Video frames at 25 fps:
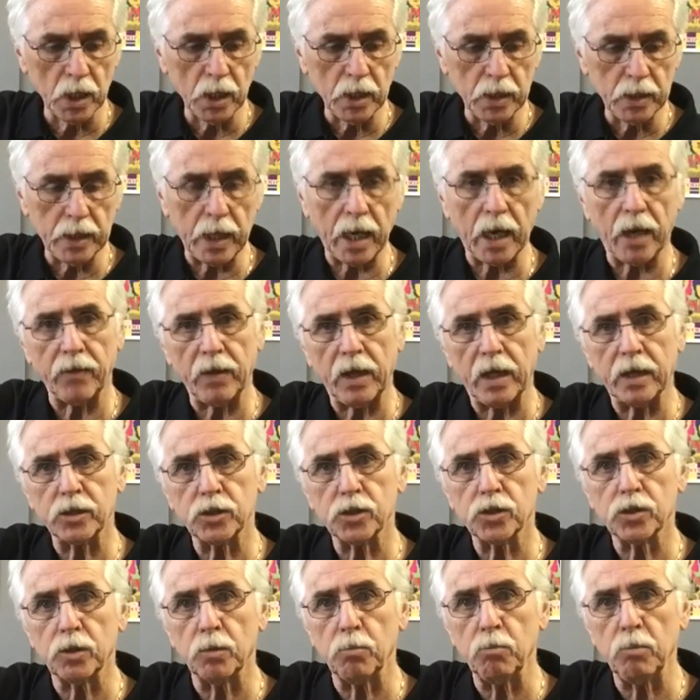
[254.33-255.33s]
now that's
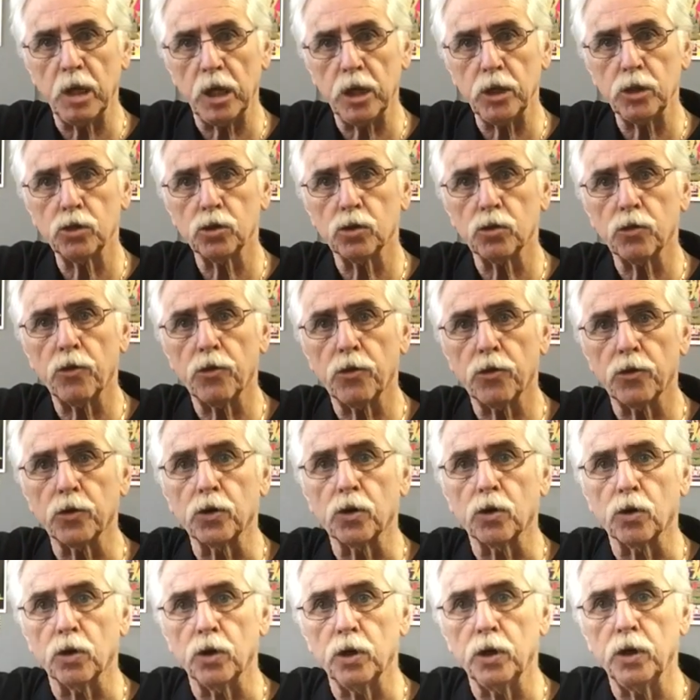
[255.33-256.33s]
the major
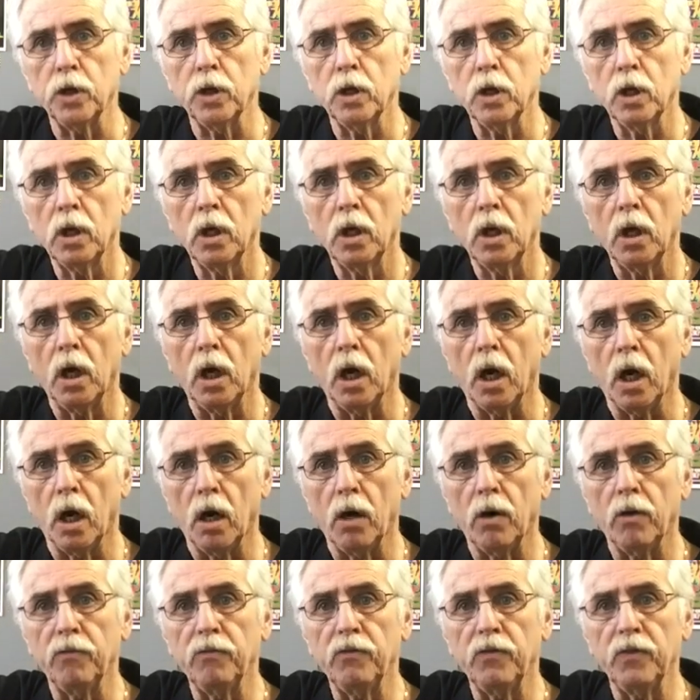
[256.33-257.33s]
third
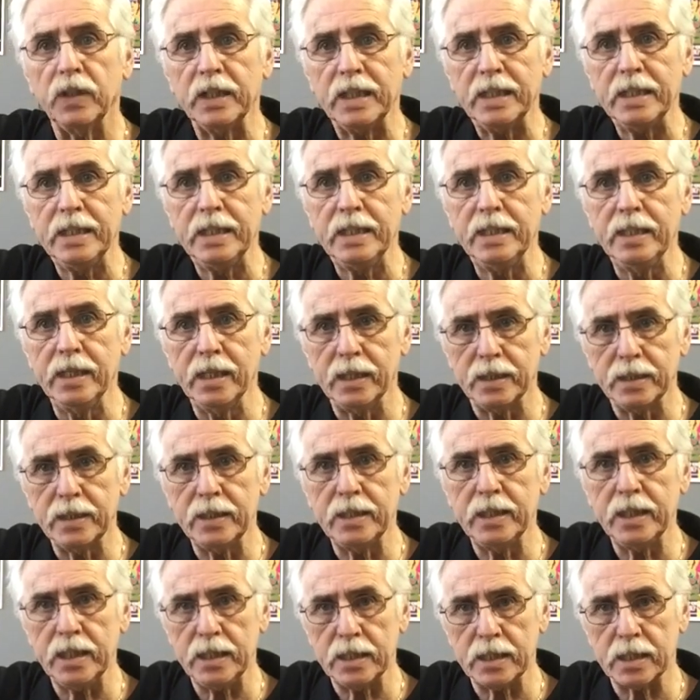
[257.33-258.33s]
of the
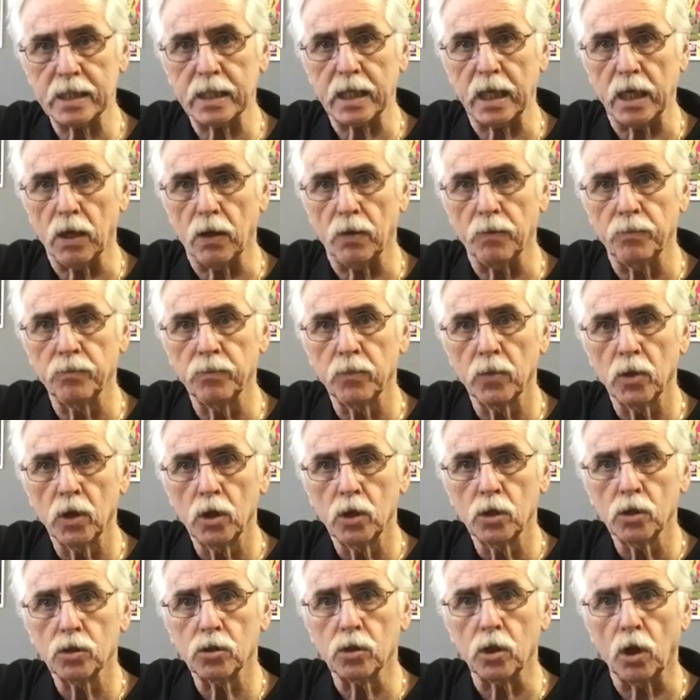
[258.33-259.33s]
D scale.
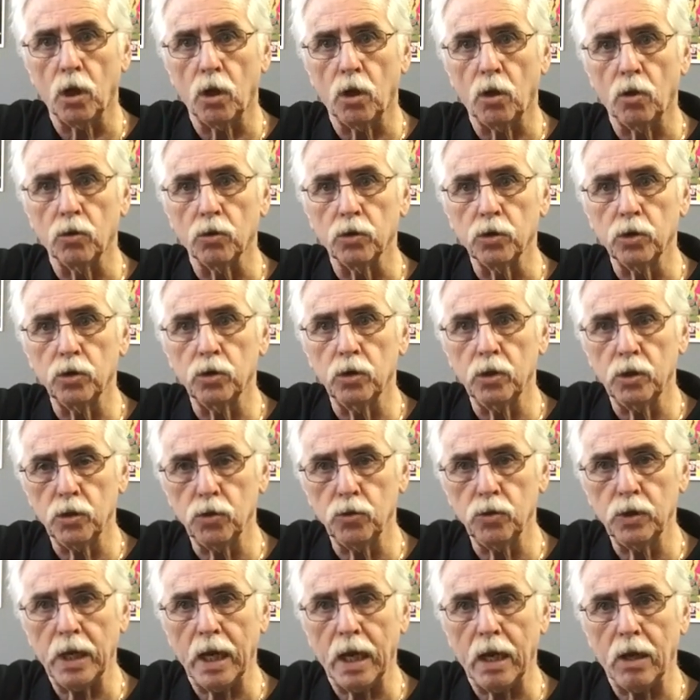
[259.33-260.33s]
So you
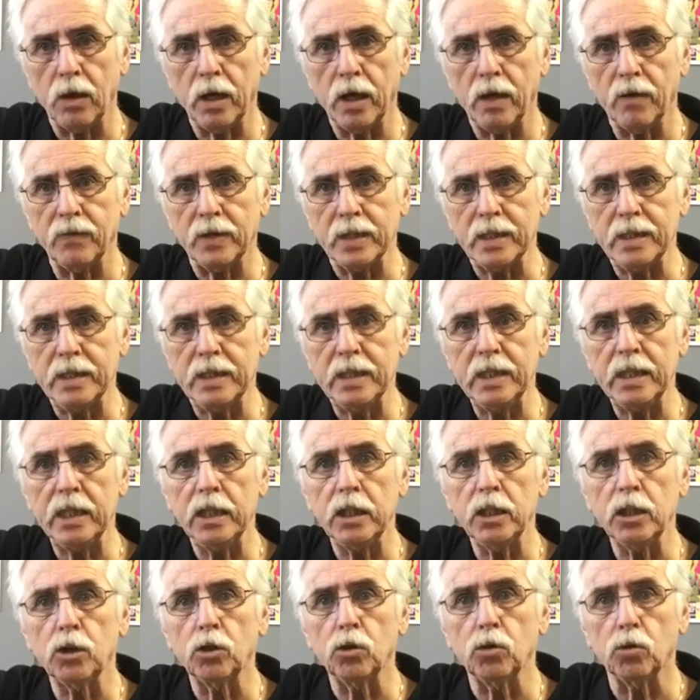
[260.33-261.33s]
now have a D
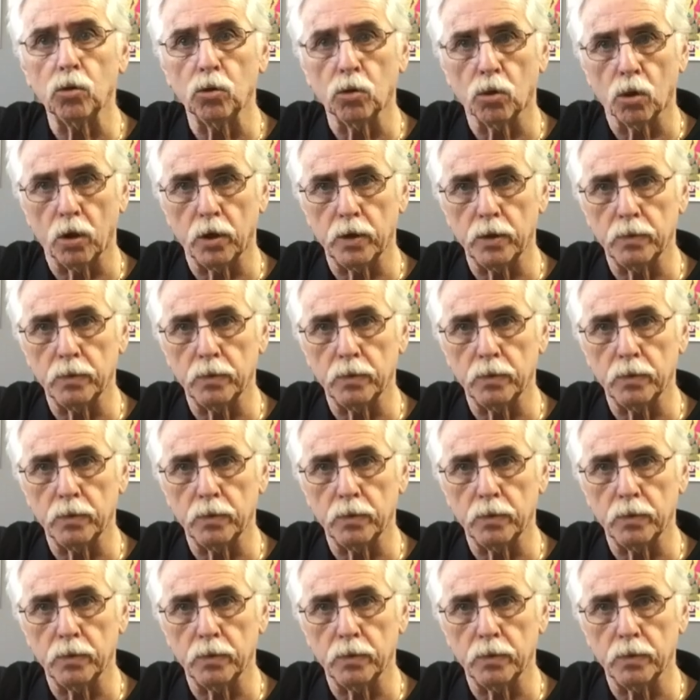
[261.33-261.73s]
chord.